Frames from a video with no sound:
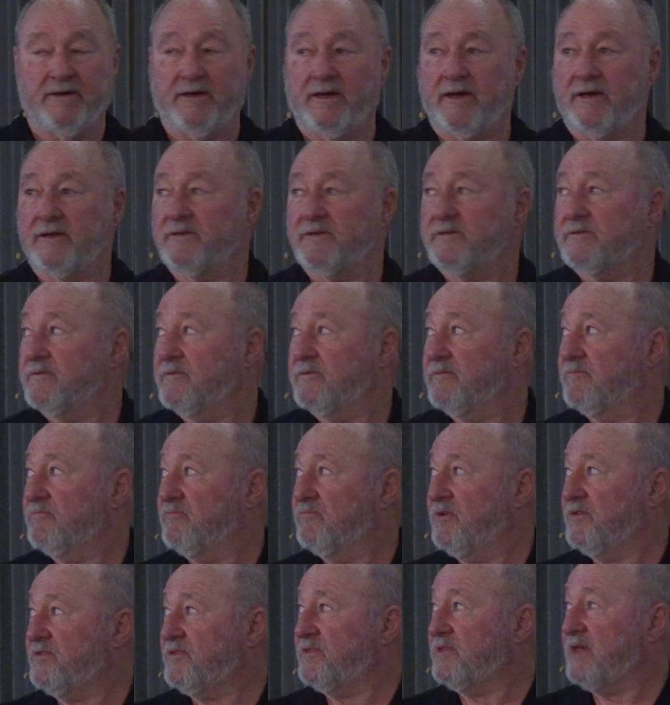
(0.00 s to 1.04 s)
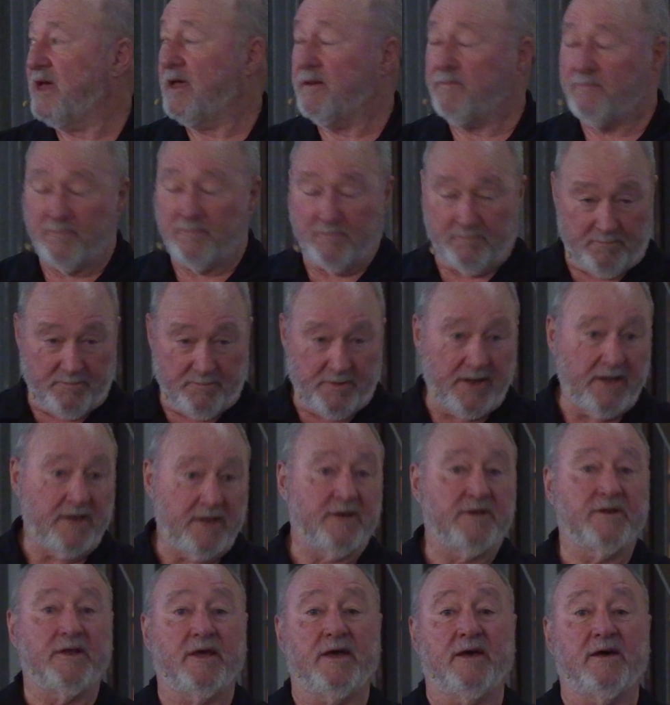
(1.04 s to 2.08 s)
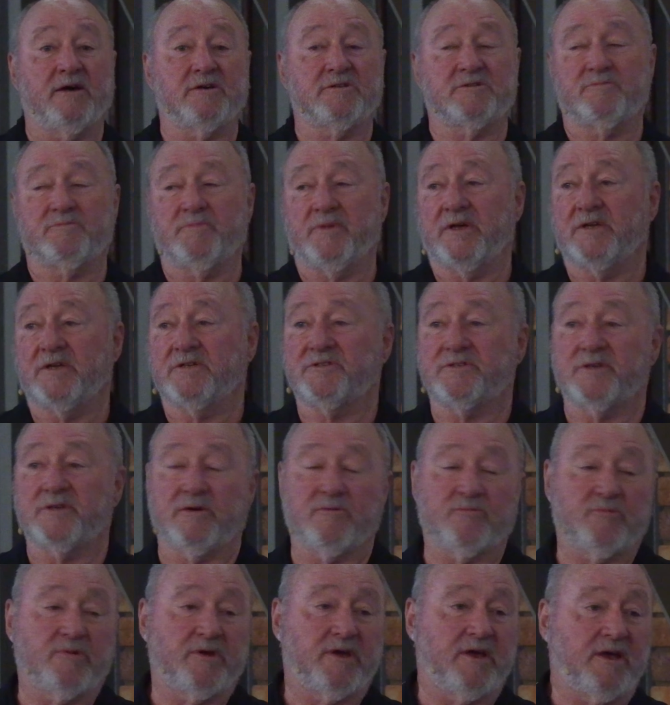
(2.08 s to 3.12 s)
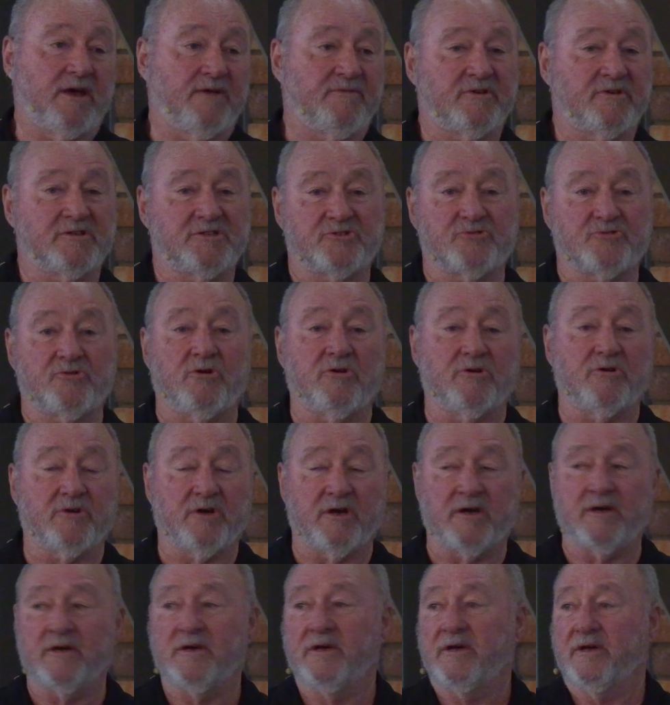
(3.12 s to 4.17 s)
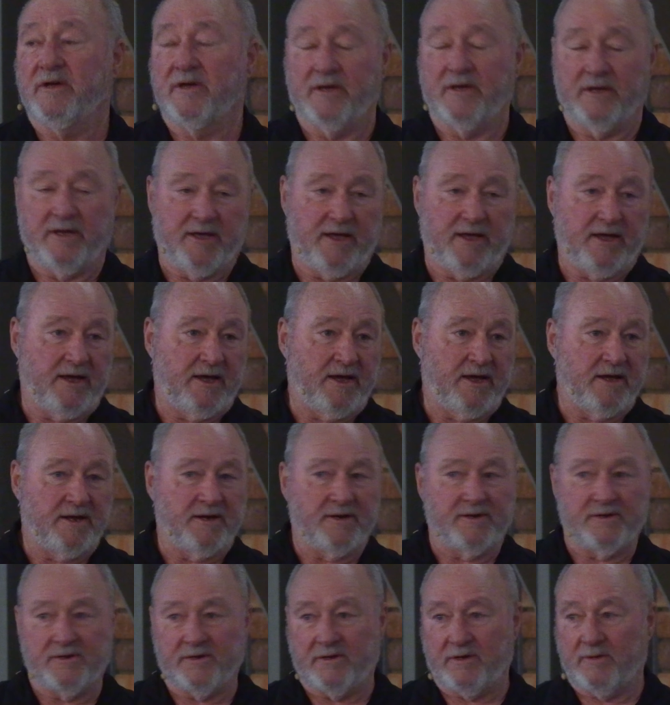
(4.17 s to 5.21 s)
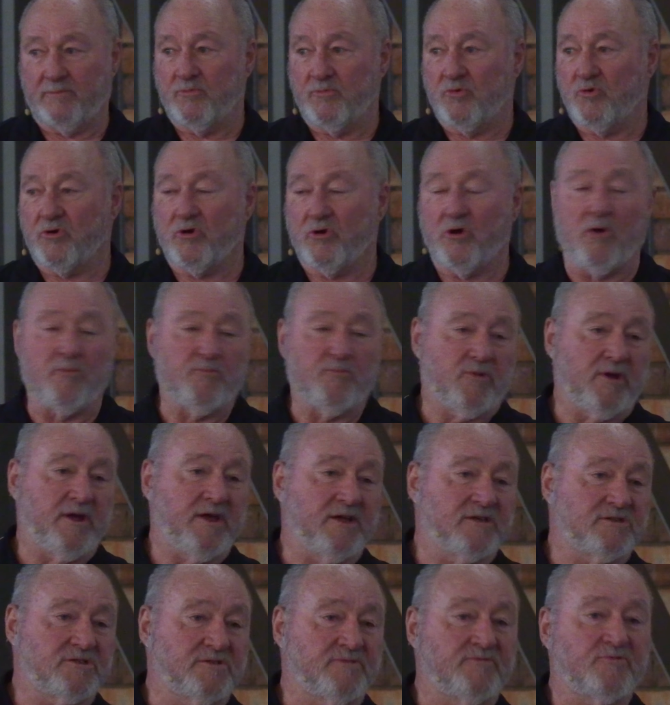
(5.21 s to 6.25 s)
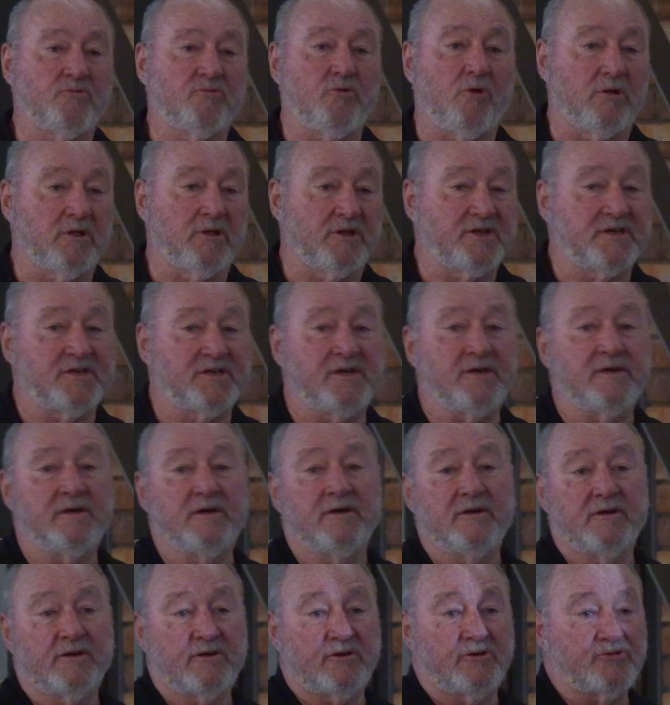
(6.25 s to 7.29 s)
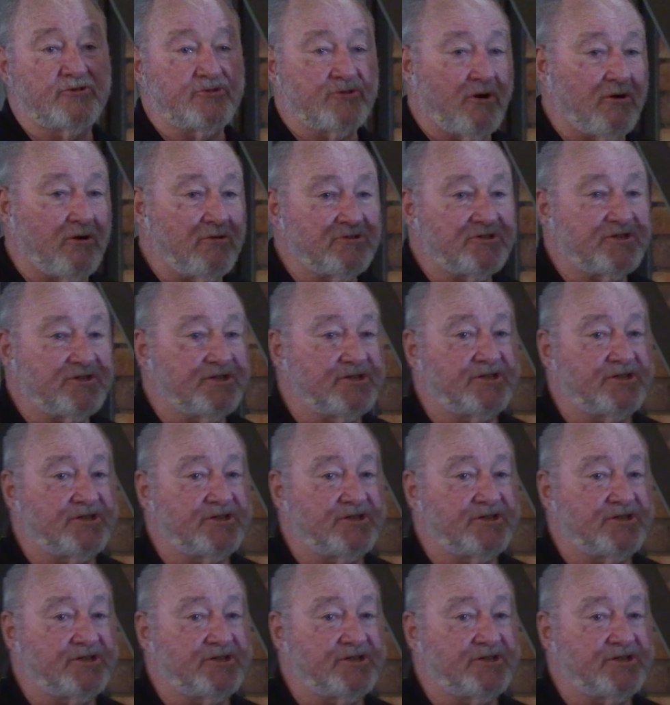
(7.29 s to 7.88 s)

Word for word: And with that being in-house means that we have a stronger and a more comprehensive quality control